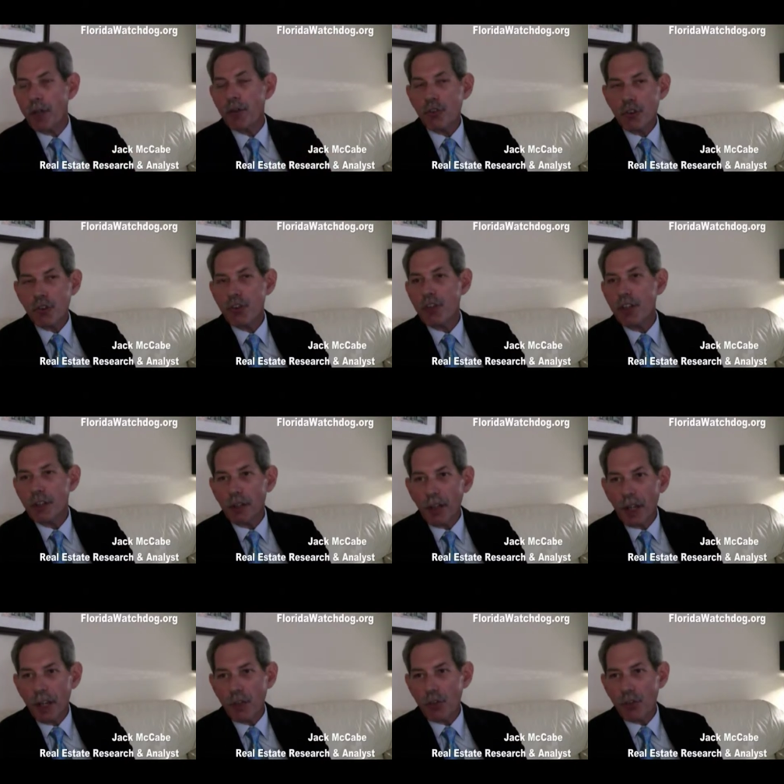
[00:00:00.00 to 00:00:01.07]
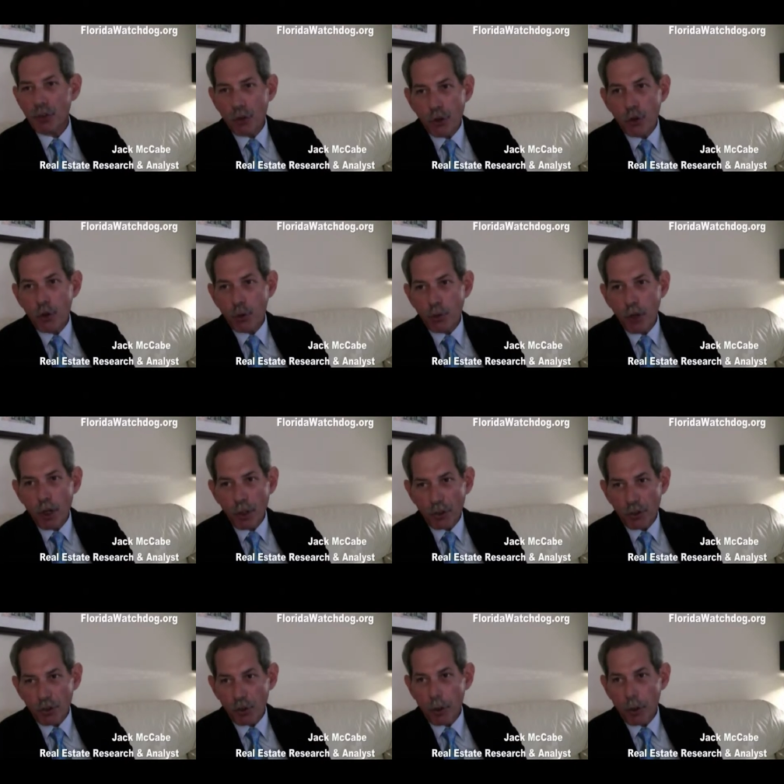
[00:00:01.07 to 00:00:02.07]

just in the last 2 months.